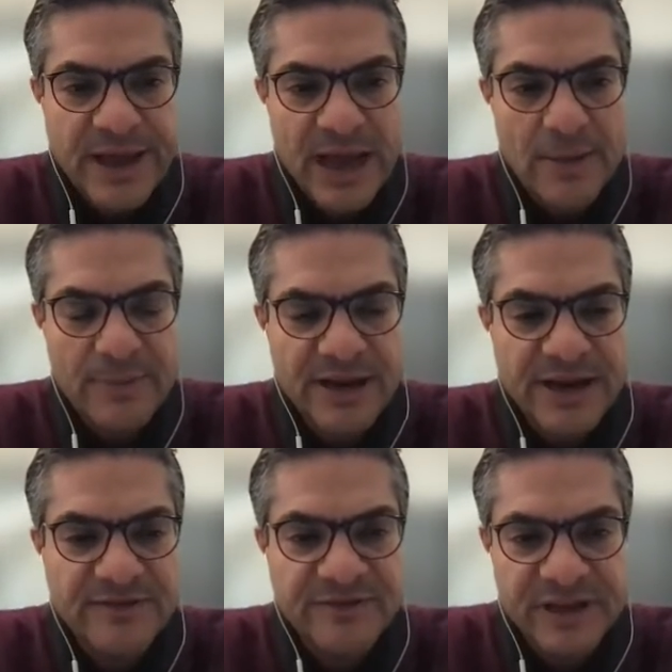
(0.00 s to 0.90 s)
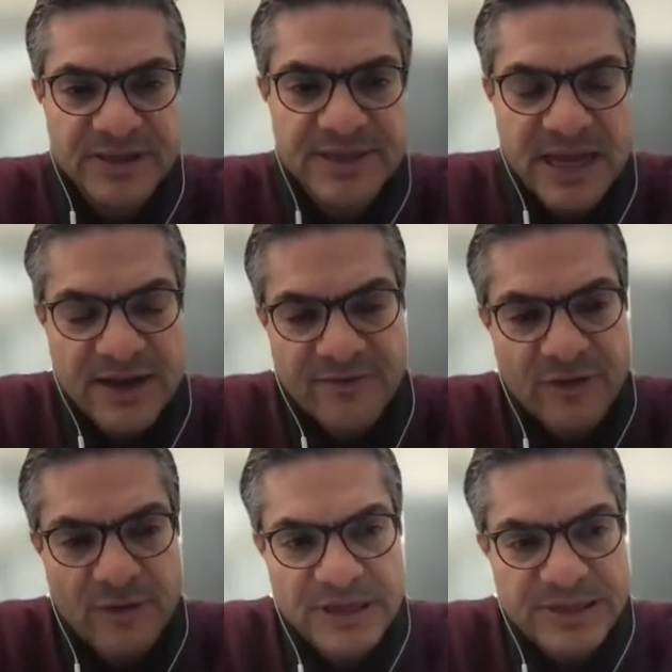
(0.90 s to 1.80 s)
And it feels like
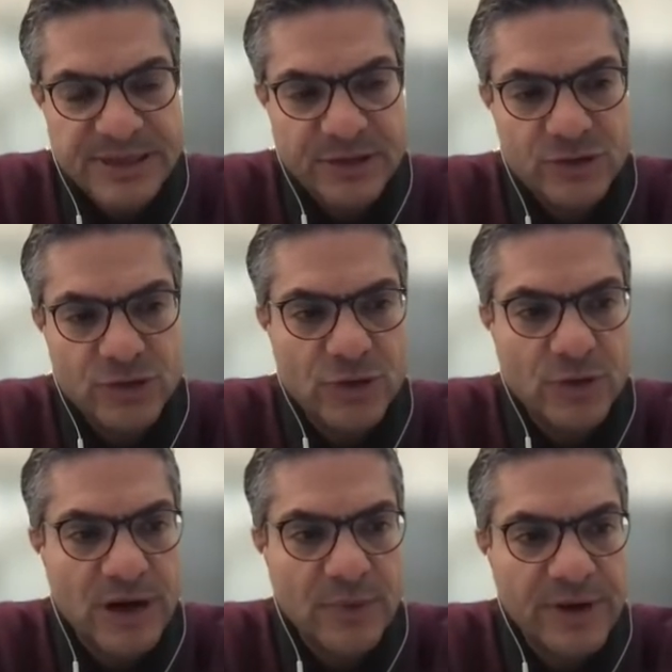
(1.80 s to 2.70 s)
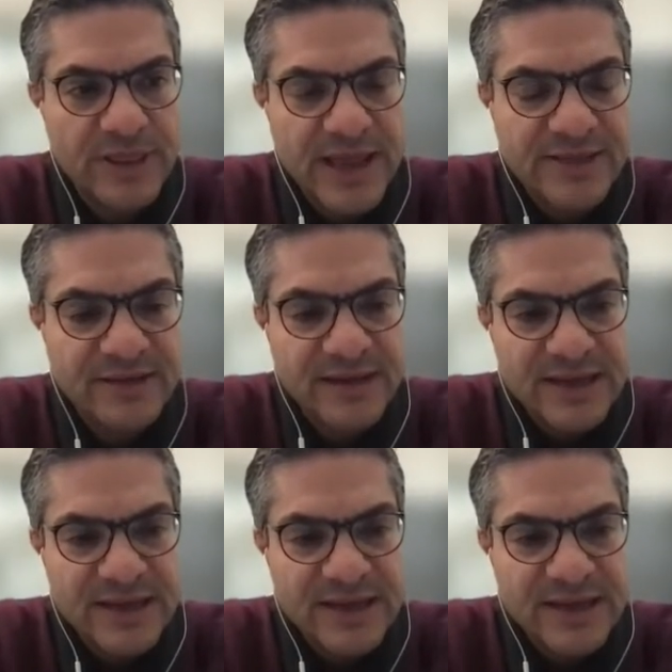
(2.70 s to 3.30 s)
from listening to you, Gregory, that